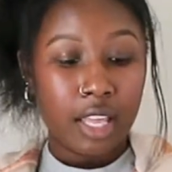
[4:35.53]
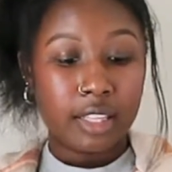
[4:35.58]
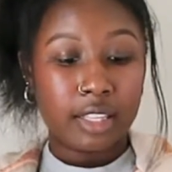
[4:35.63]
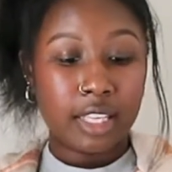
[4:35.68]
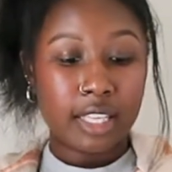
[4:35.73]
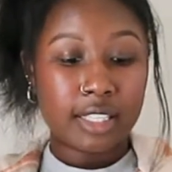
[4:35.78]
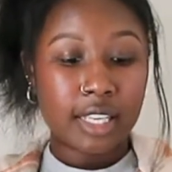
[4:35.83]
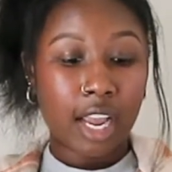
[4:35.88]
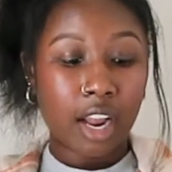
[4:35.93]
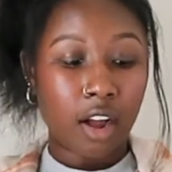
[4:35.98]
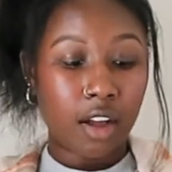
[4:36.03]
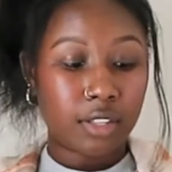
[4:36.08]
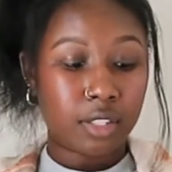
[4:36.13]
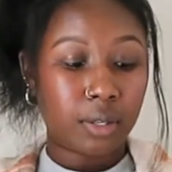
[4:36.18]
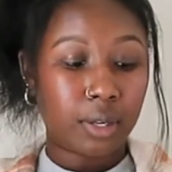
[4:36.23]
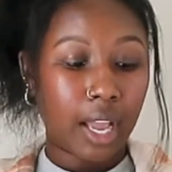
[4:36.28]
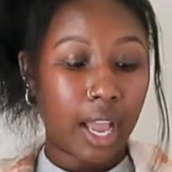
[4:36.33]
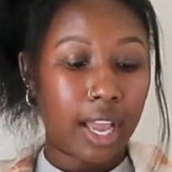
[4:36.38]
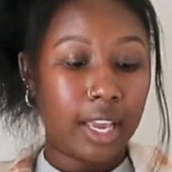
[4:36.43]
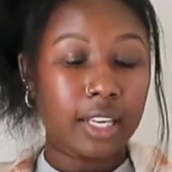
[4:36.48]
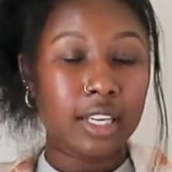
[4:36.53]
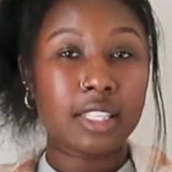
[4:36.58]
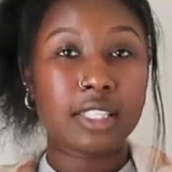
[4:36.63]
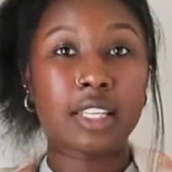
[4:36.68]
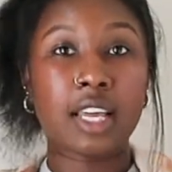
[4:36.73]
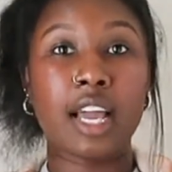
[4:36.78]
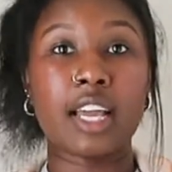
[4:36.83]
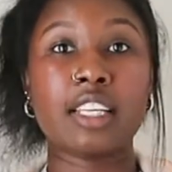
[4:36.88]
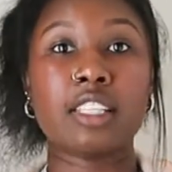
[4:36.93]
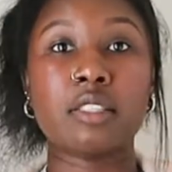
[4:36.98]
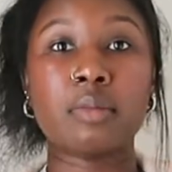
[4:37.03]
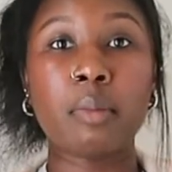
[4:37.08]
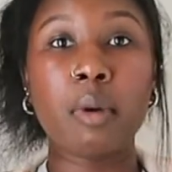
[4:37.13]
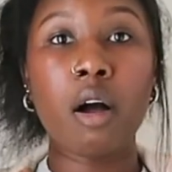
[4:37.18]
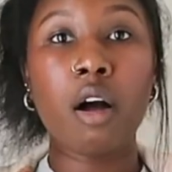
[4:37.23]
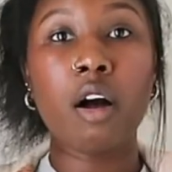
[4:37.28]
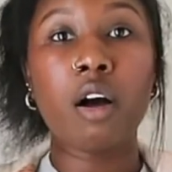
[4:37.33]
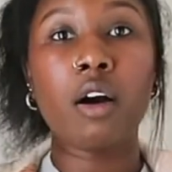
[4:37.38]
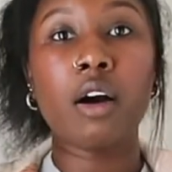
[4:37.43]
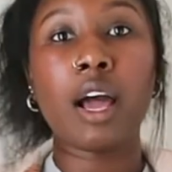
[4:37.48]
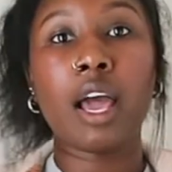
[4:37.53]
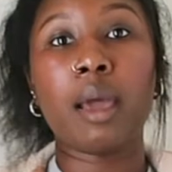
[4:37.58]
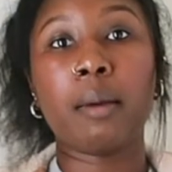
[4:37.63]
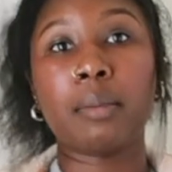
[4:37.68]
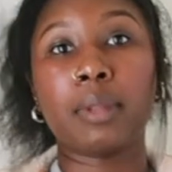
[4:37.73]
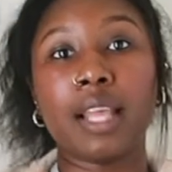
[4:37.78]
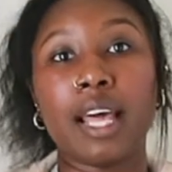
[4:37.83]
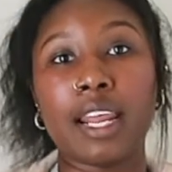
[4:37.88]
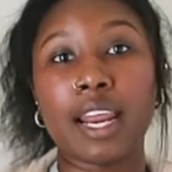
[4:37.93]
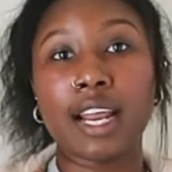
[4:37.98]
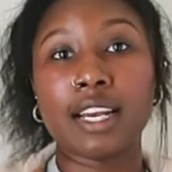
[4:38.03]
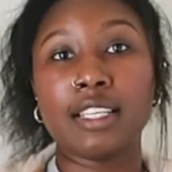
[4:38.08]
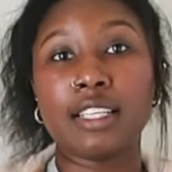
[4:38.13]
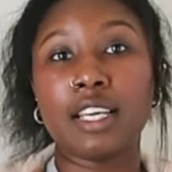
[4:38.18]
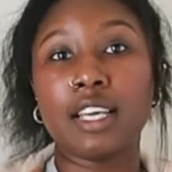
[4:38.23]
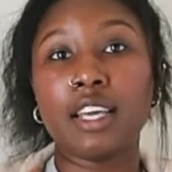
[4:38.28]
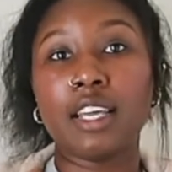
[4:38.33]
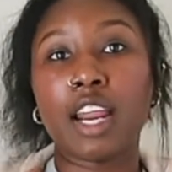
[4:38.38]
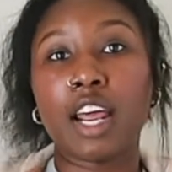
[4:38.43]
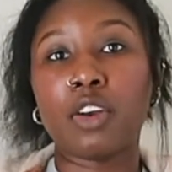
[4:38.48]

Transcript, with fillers: This I also got in a size small. I'm glad I did.